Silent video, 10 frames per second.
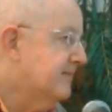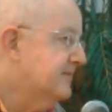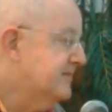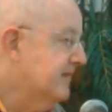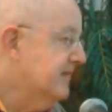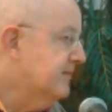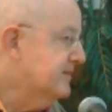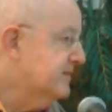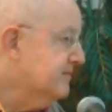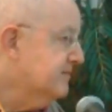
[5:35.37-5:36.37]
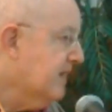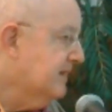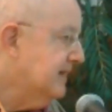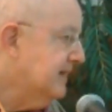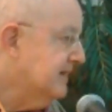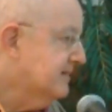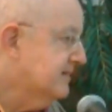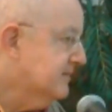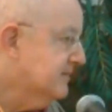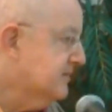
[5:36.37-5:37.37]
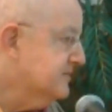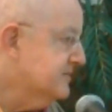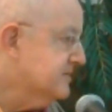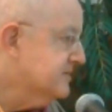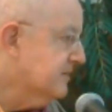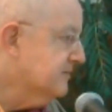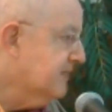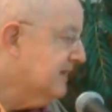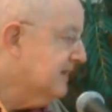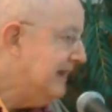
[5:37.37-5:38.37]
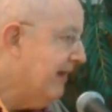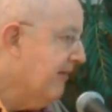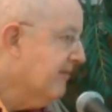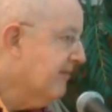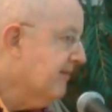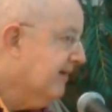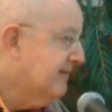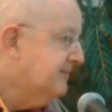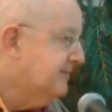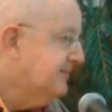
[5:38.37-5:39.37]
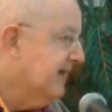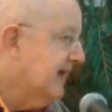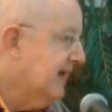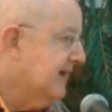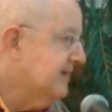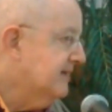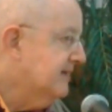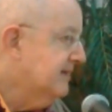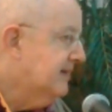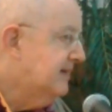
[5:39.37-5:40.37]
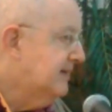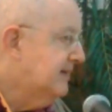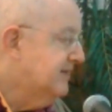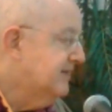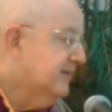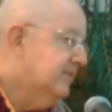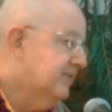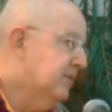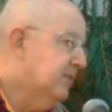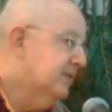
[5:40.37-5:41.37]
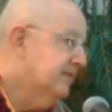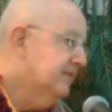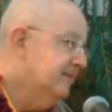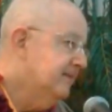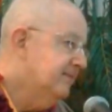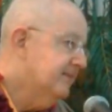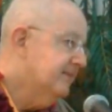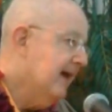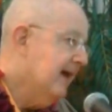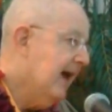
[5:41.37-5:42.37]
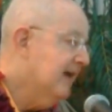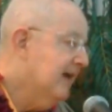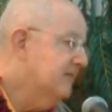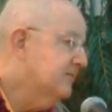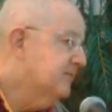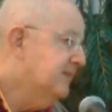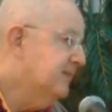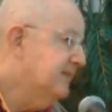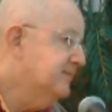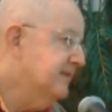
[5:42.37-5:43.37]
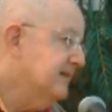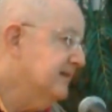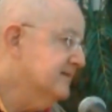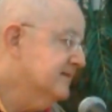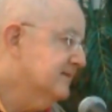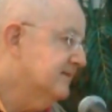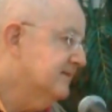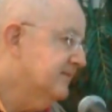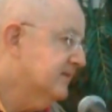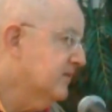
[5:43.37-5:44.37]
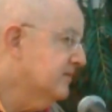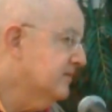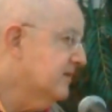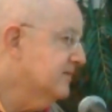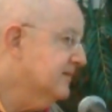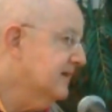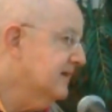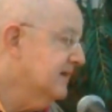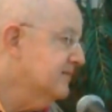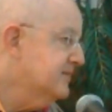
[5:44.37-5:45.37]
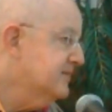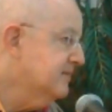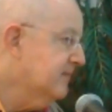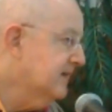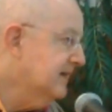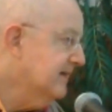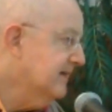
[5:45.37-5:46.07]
receive a material body, grows in subtle body, and therefore animal propensities that go along with getting a material body,